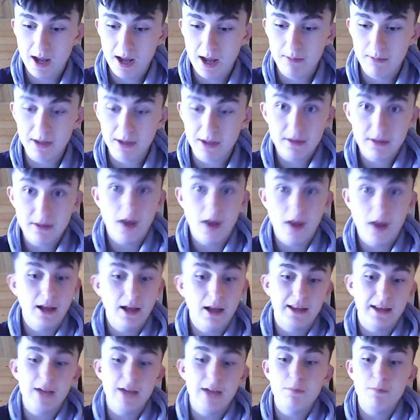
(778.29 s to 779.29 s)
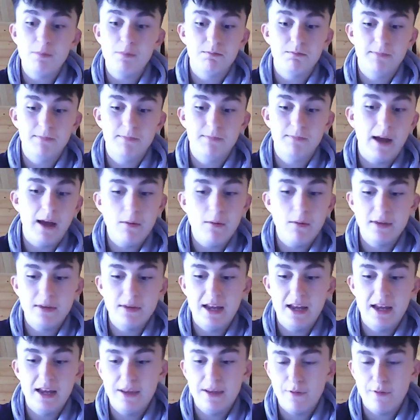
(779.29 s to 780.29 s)
Like that wasn't
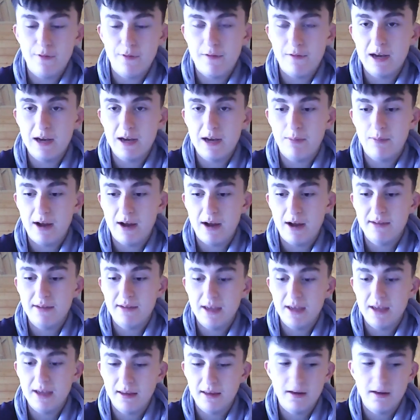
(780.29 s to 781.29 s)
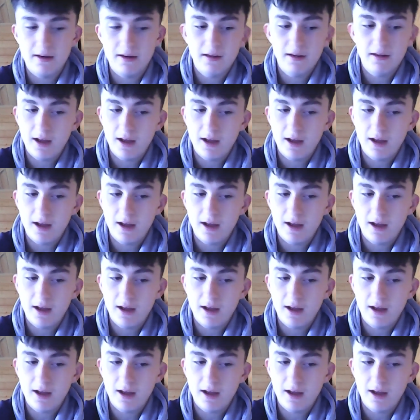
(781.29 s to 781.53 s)
easy for Finland players either.